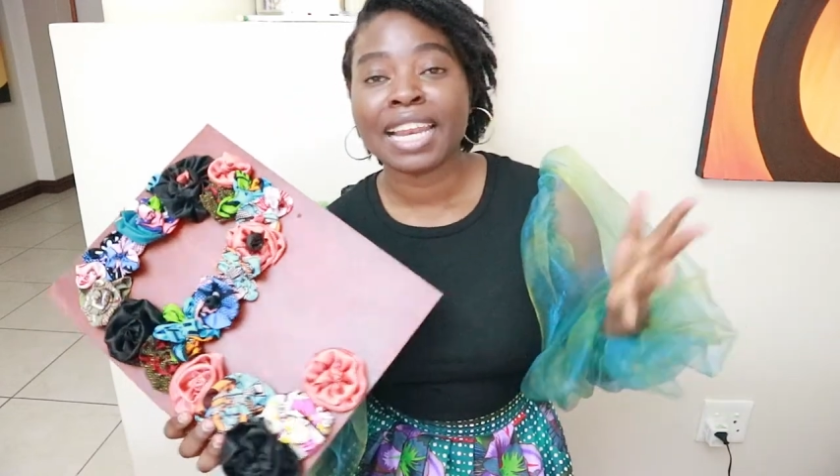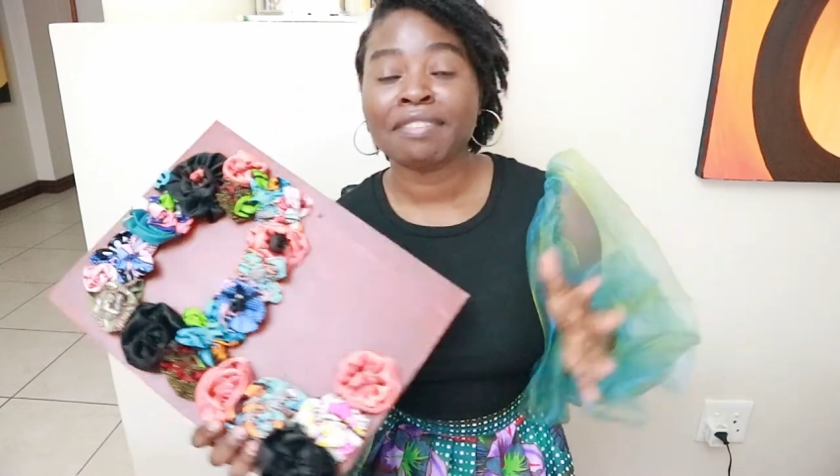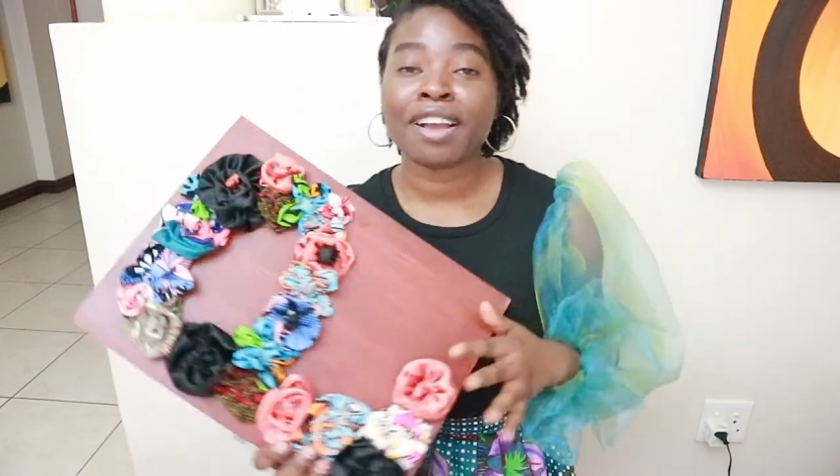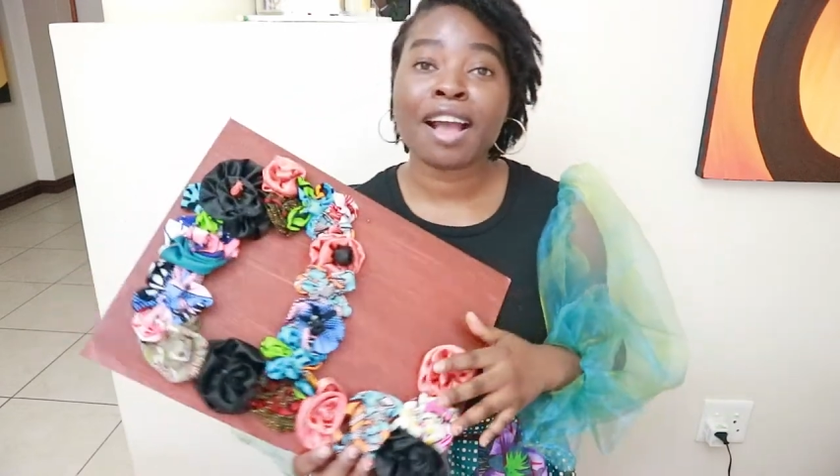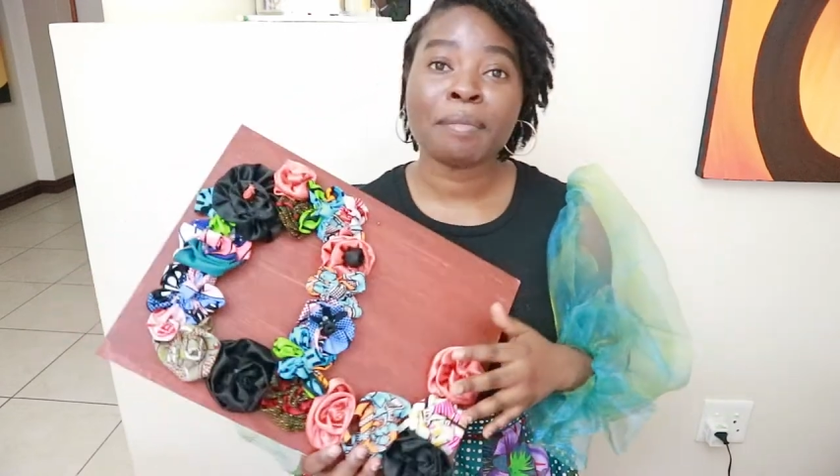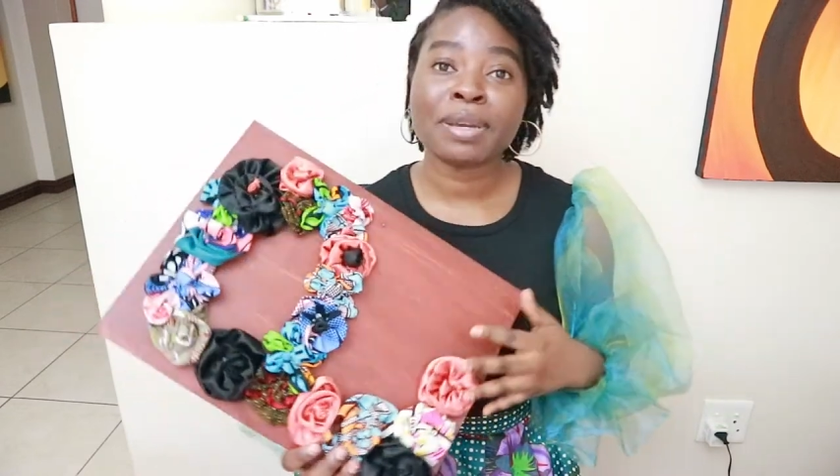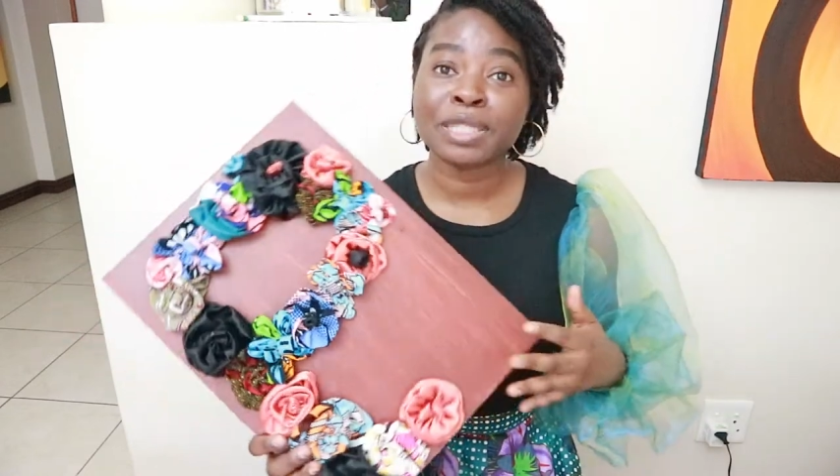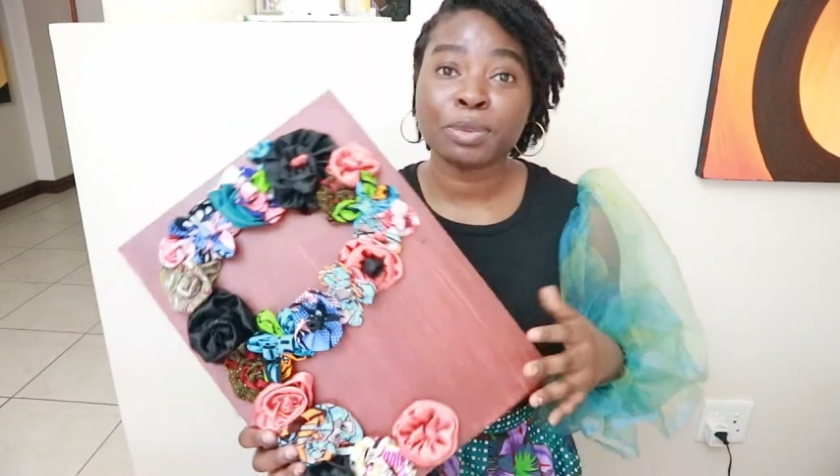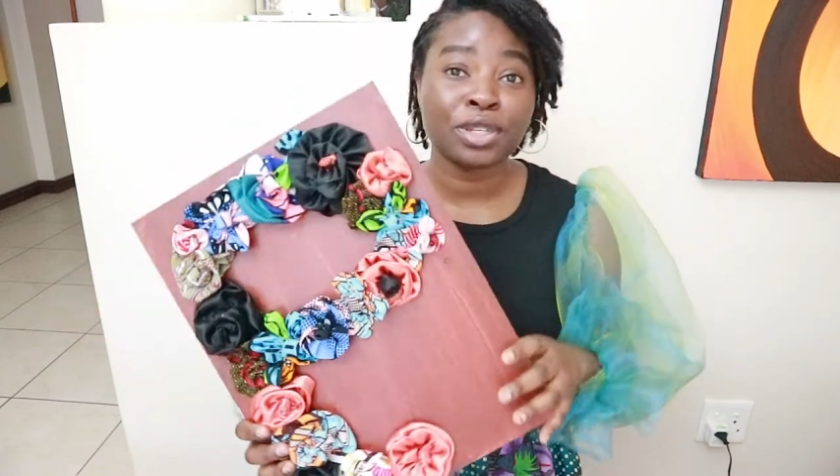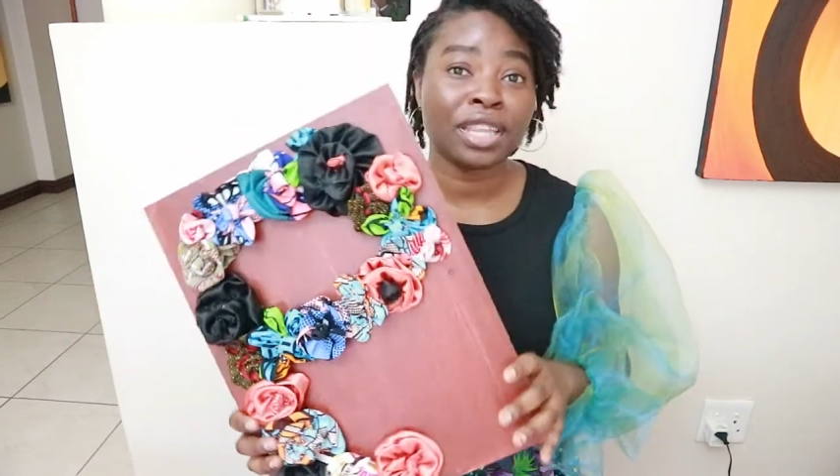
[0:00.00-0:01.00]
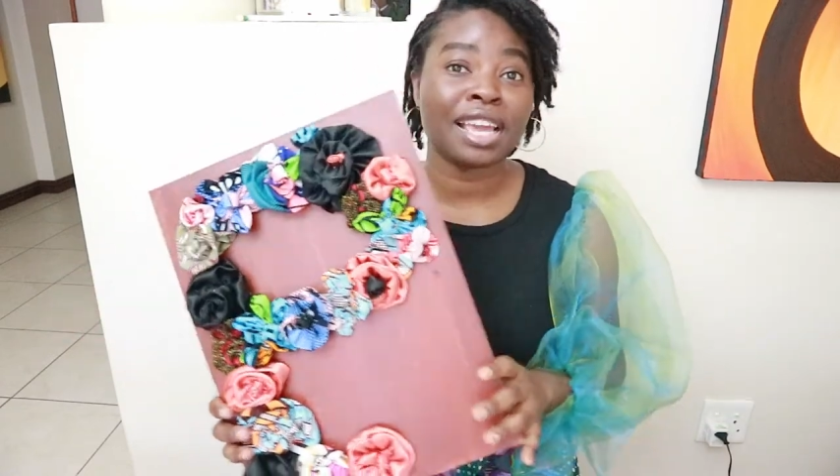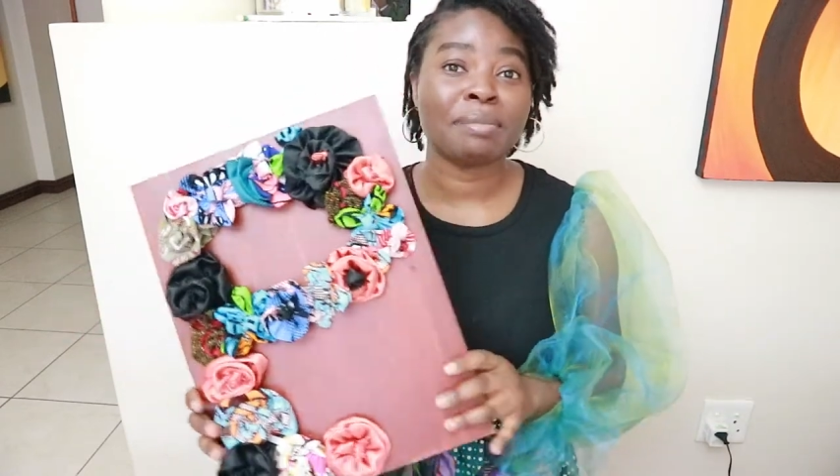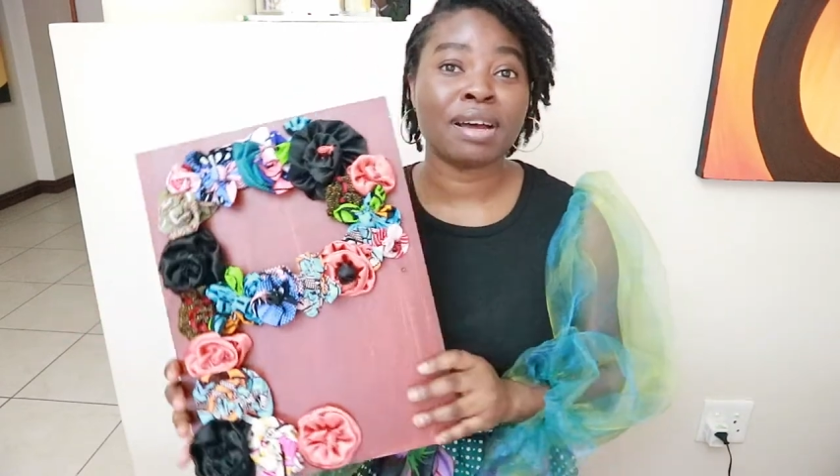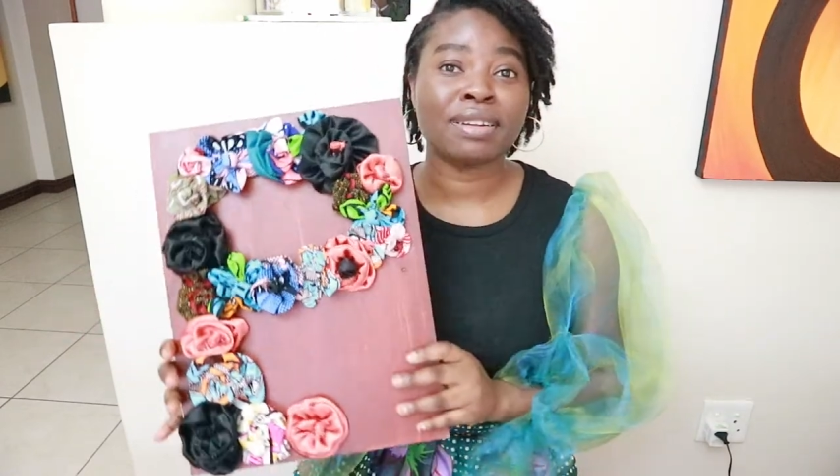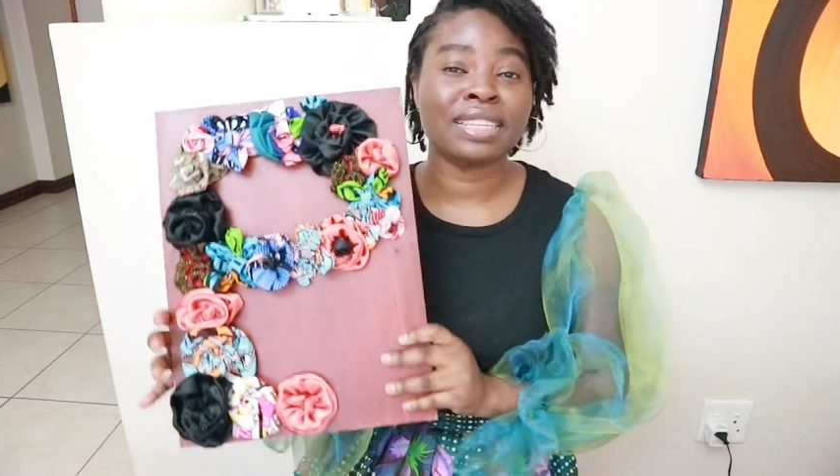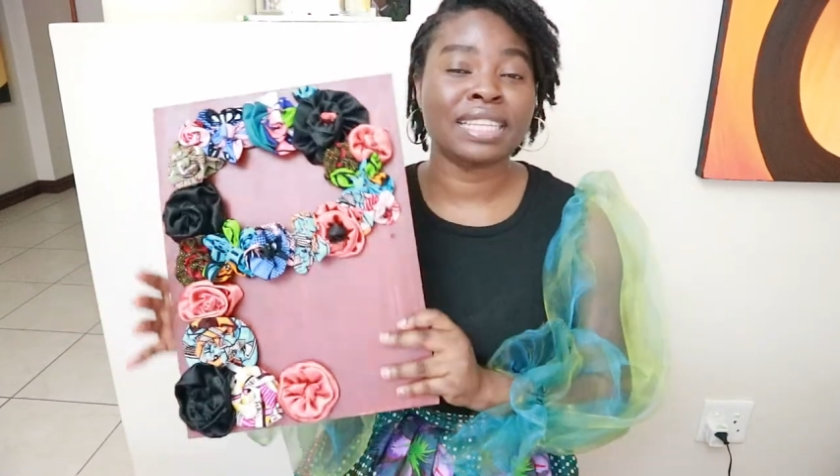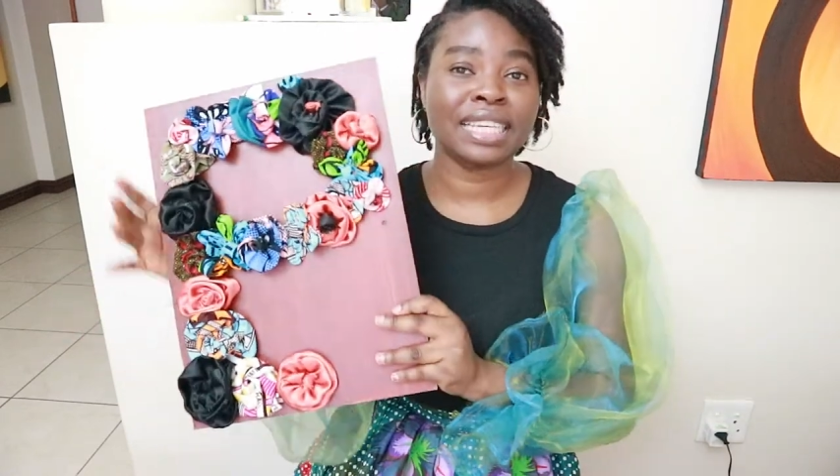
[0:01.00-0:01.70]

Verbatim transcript: leave a comment what you think about